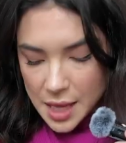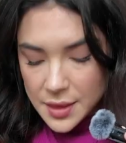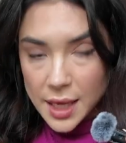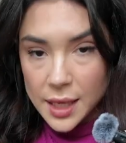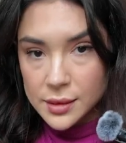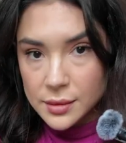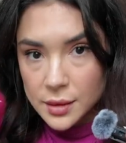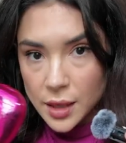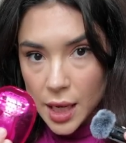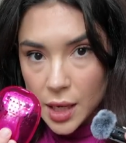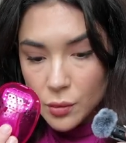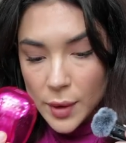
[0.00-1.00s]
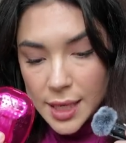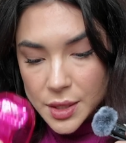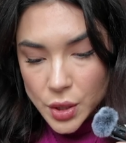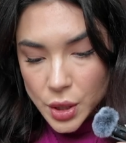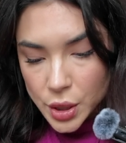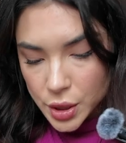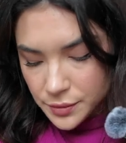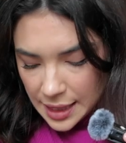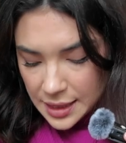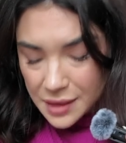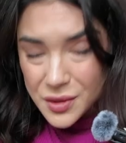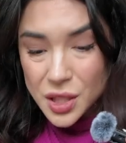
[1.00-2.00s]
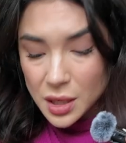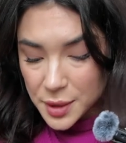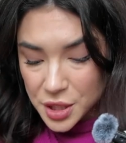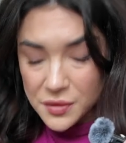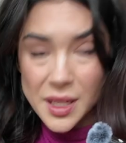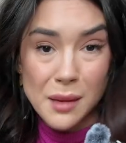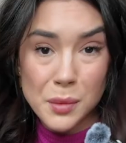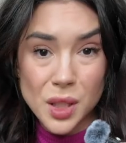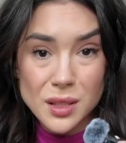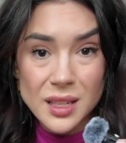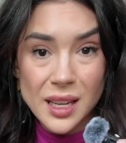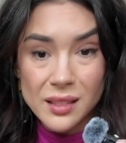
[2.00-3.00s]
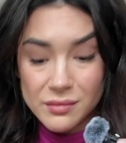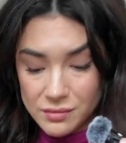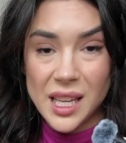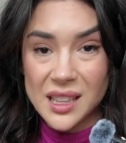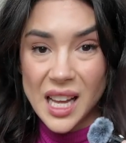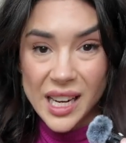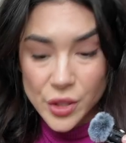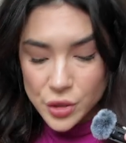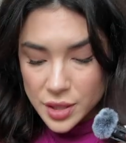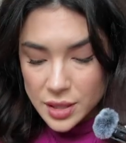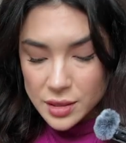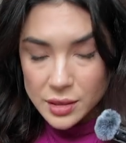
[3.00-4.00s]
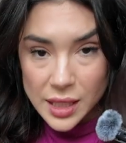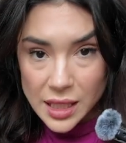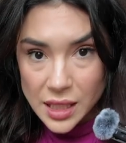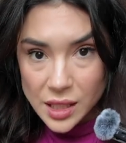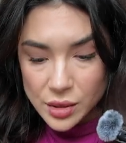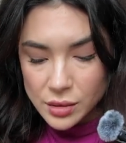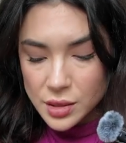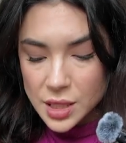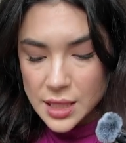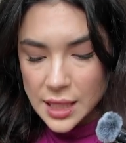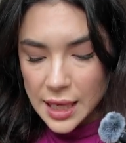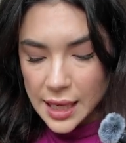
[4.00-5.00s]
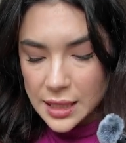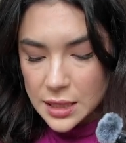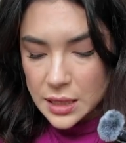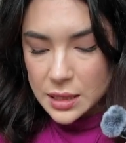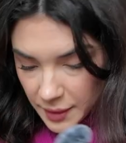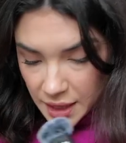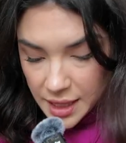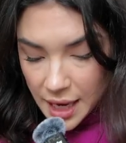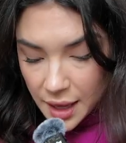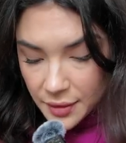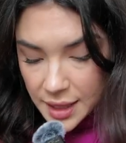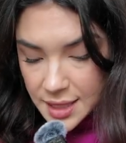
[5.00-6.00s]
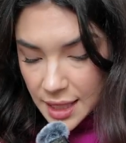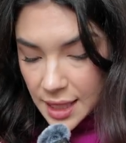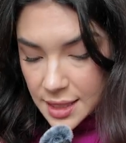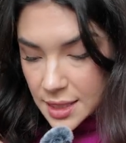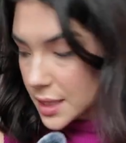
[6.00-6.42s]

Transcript: And then a razor, and then I've just got a bunch of tampons and liners in here just in case. And yeah, that's it.